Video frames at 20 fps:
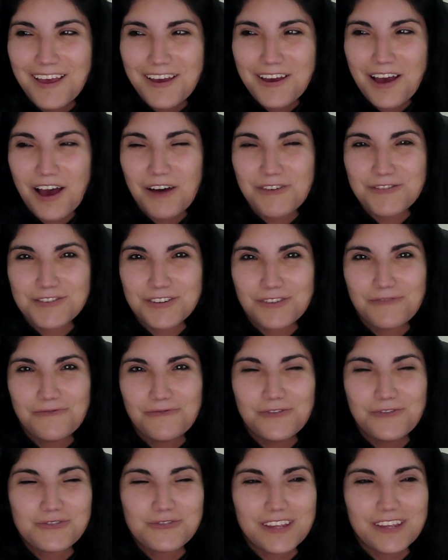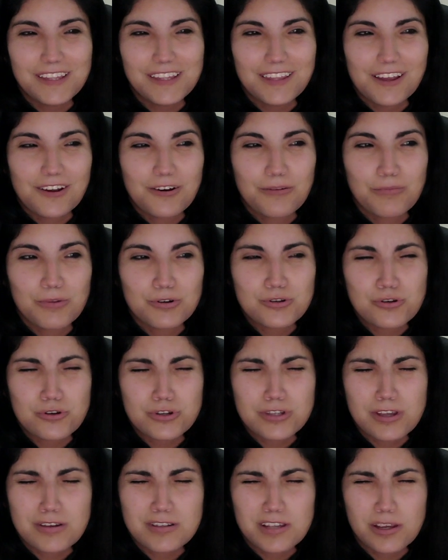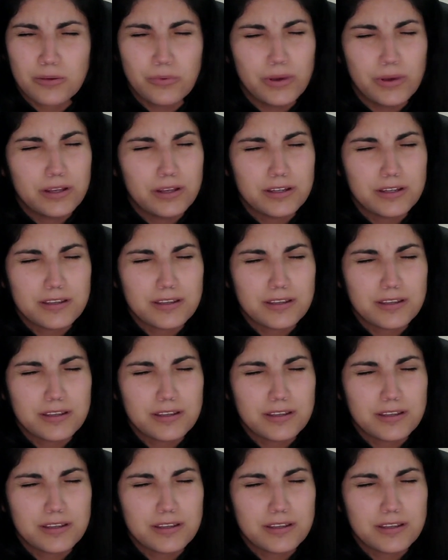I was confused at that commercial because I was like, wait,